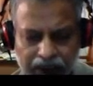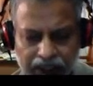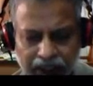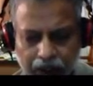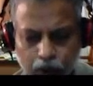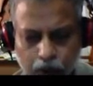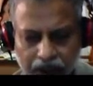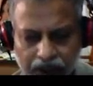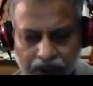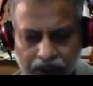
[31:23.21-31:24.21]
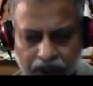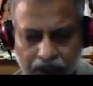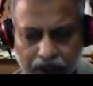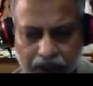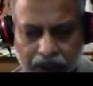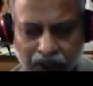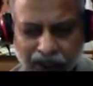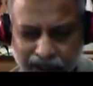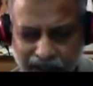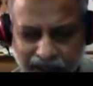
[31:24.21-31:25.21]
and encoders
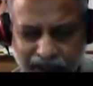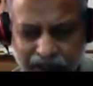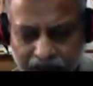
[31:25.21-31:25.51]
are these